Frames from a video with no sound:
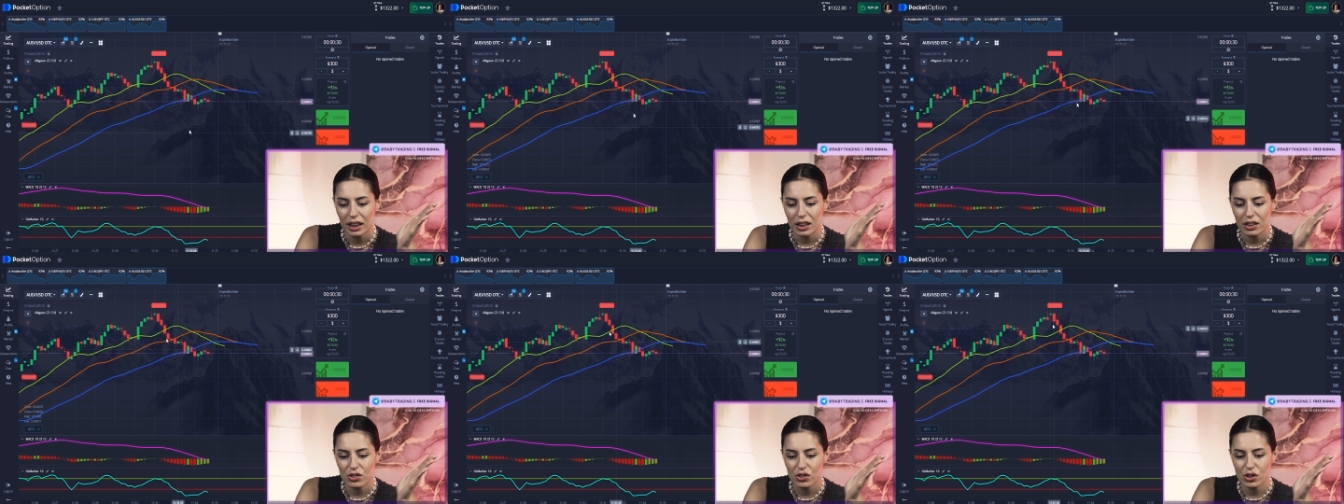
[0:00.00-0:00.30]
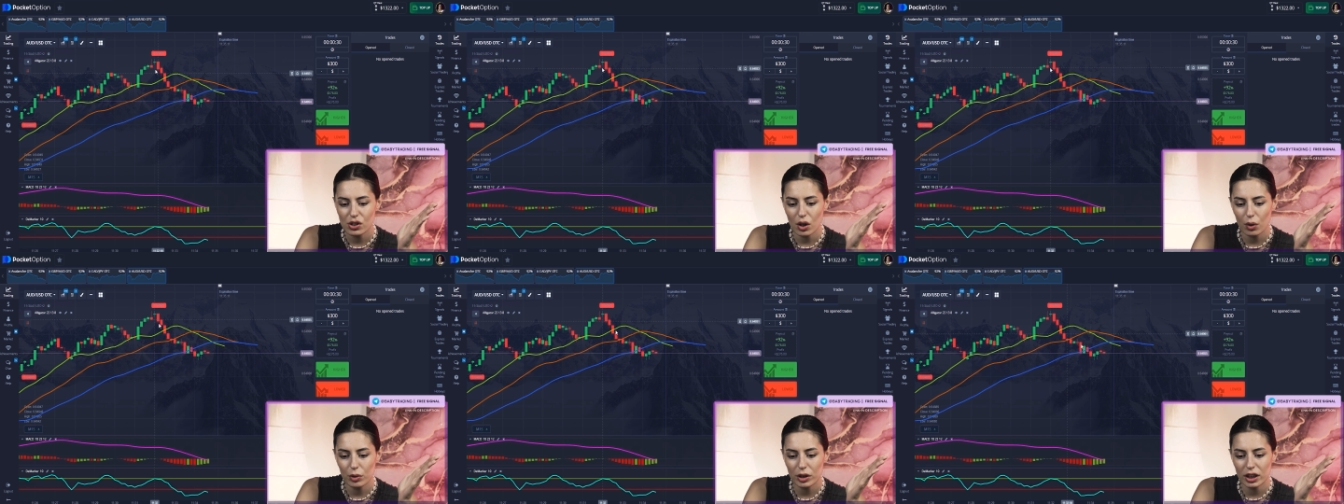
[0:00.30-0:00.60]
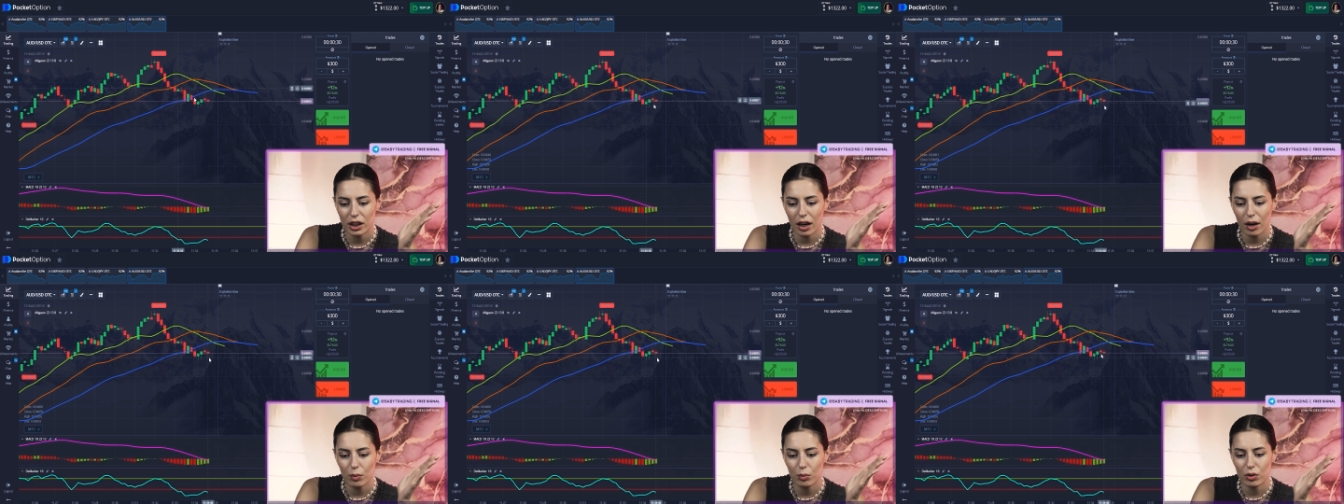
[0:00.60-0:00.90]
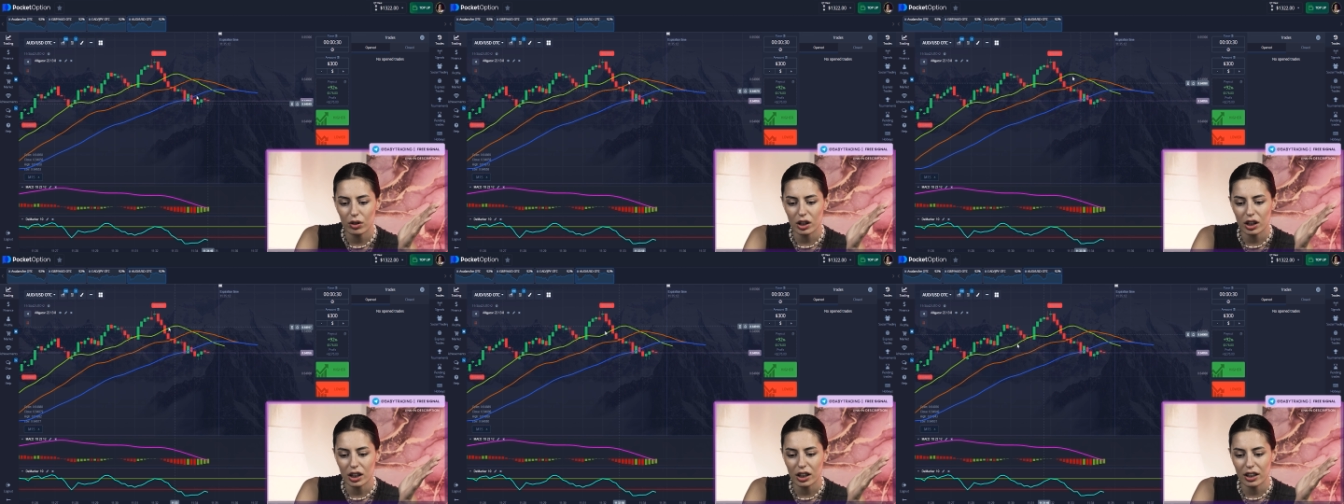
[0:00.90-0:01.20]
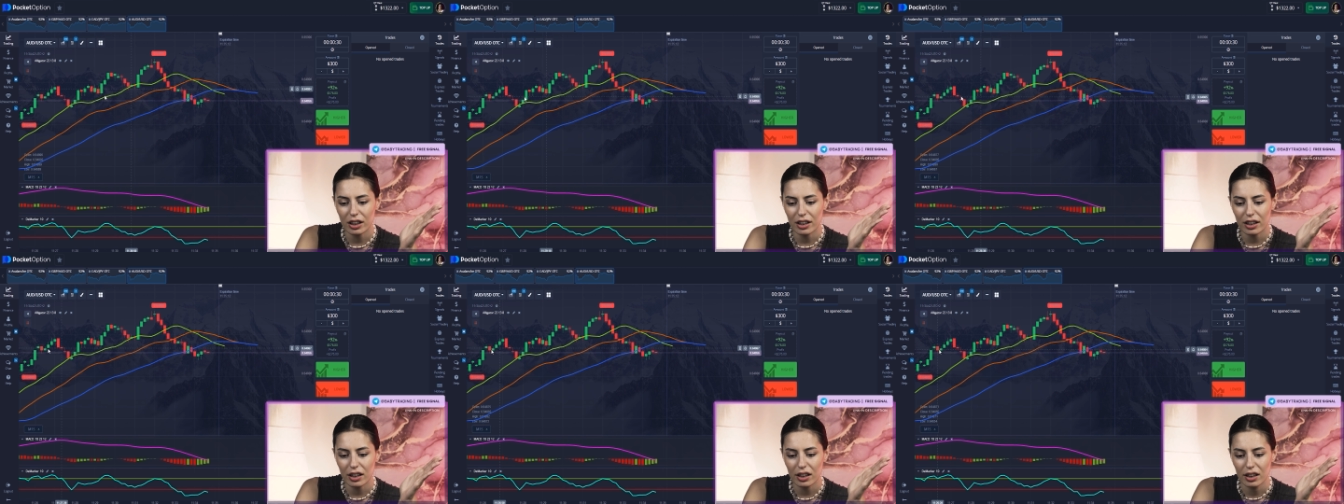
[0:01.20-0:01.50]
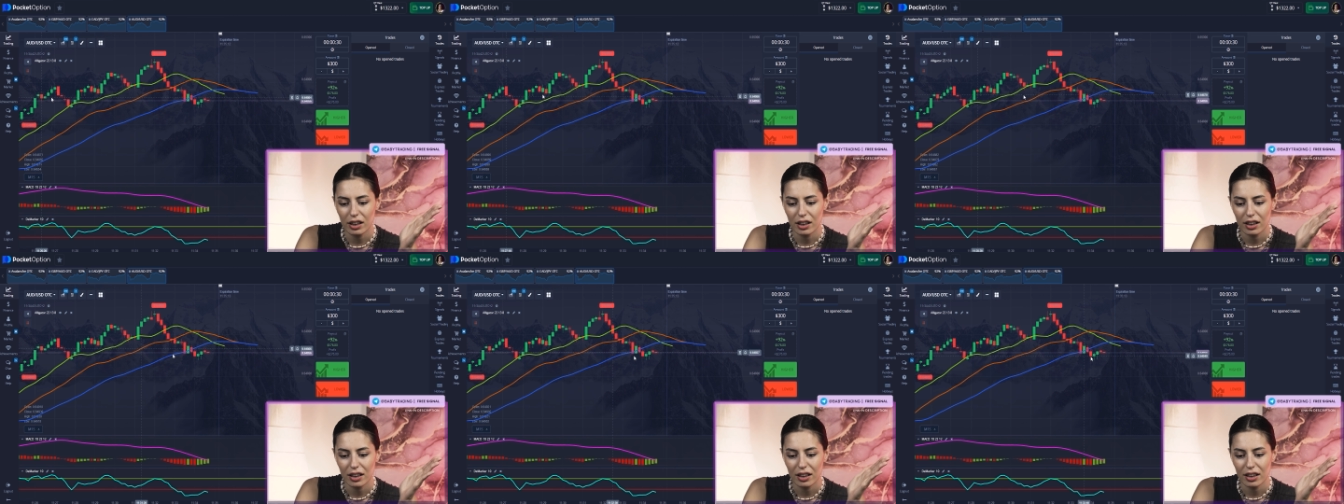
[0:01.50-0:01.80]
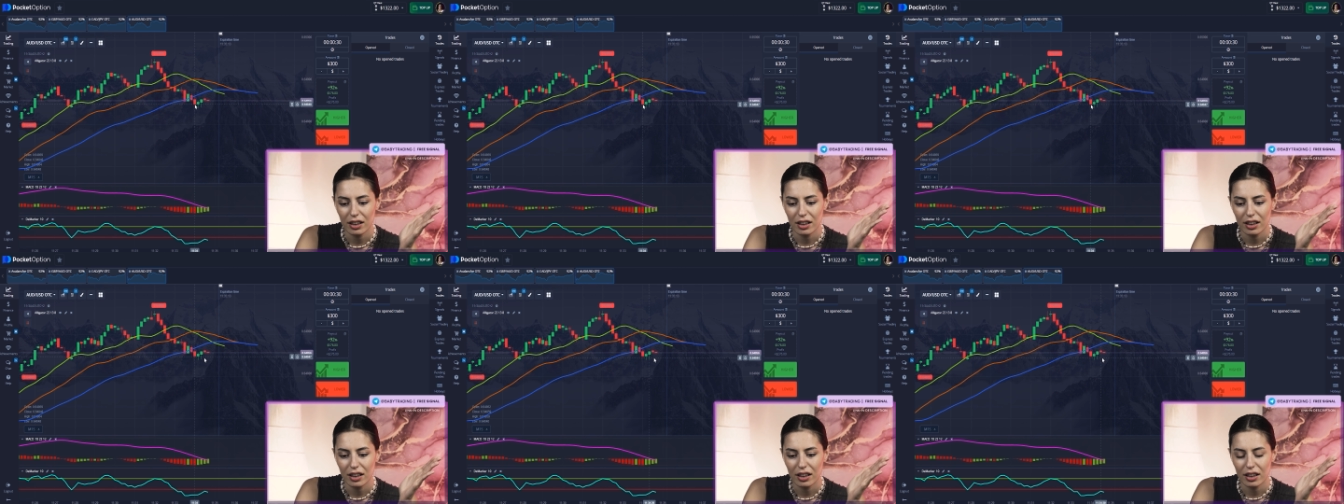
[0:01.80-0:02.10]
It's going downward.
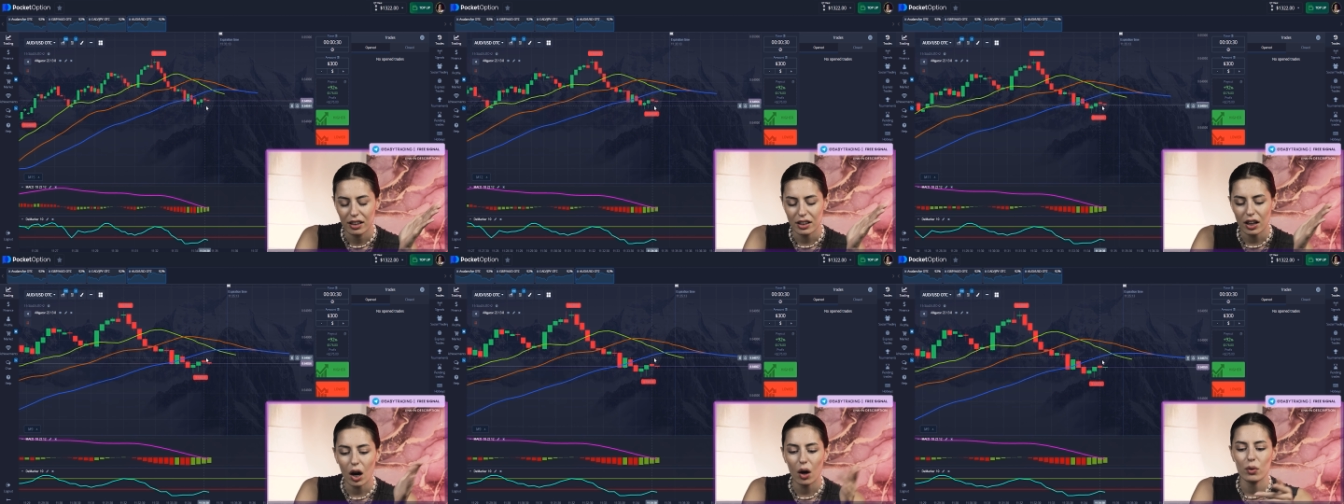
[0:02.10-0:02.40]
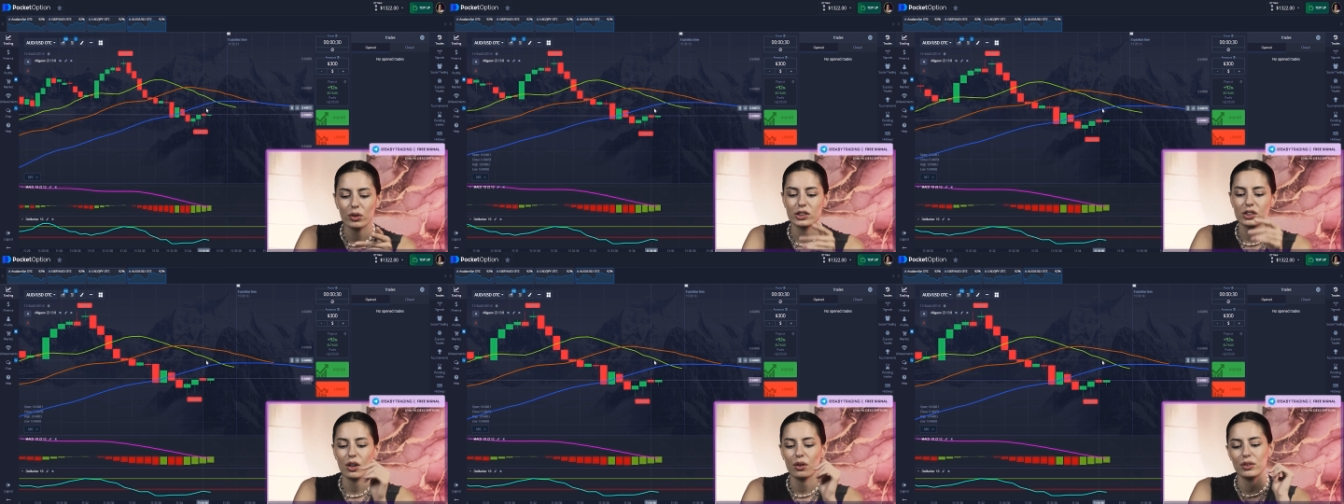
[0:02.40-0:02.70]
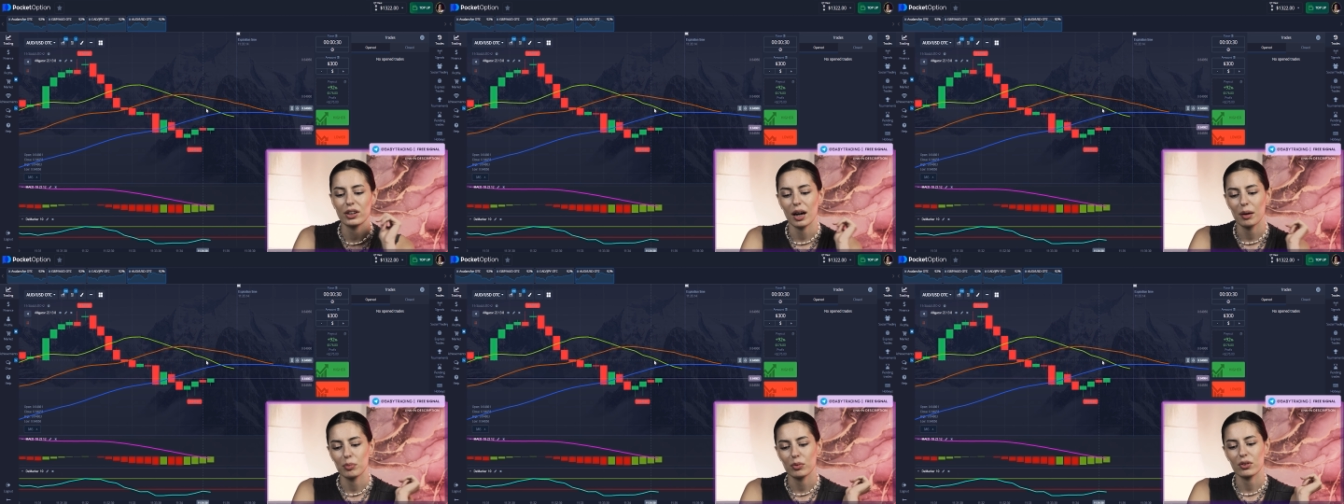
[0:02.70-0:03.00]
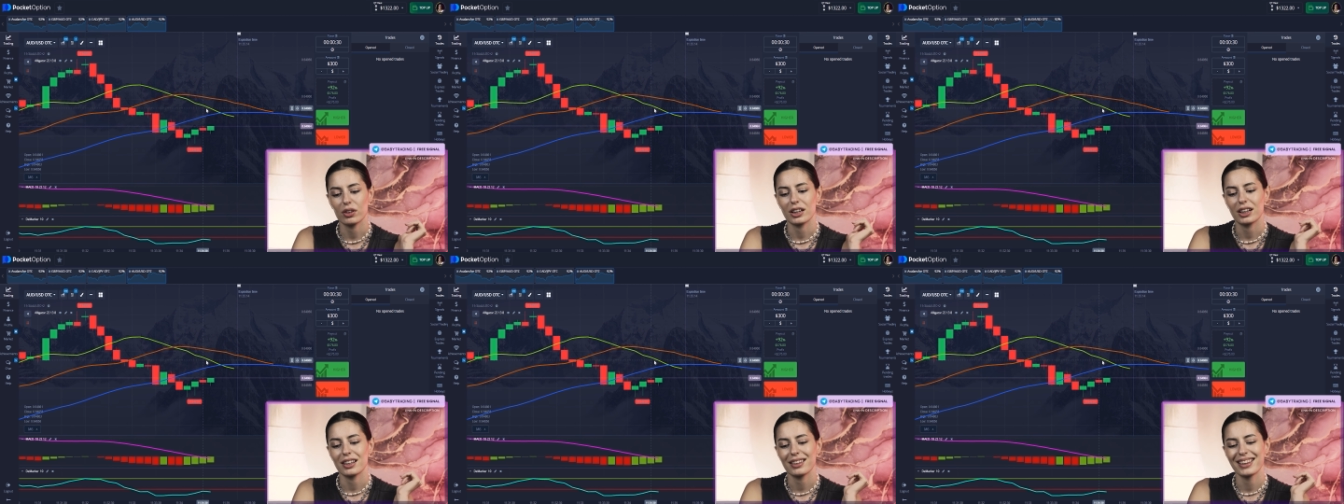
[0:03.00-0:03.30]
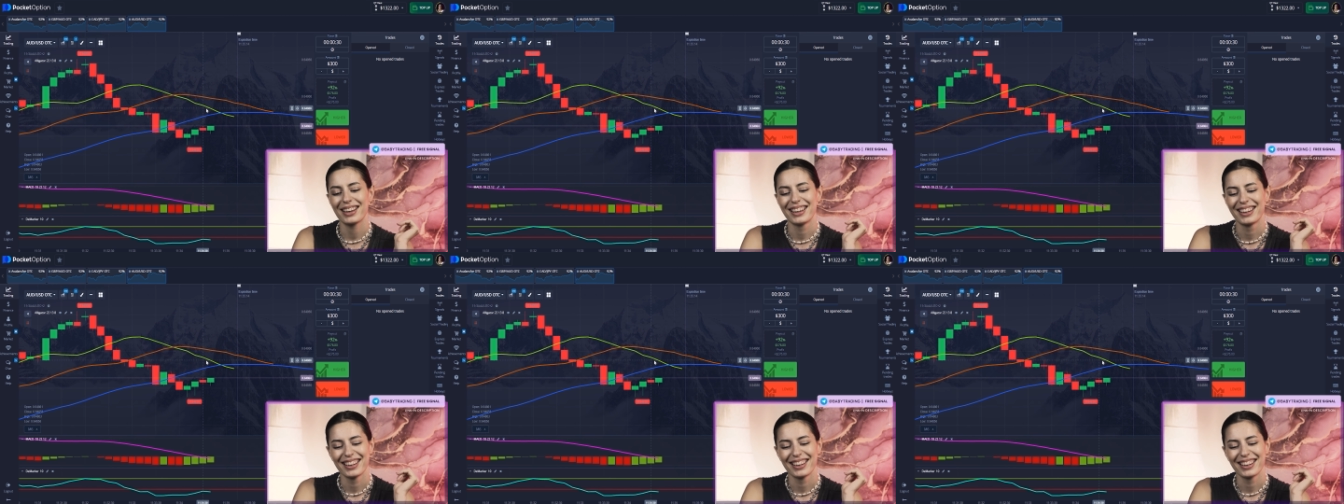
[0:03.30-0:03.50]
No, it's going upward.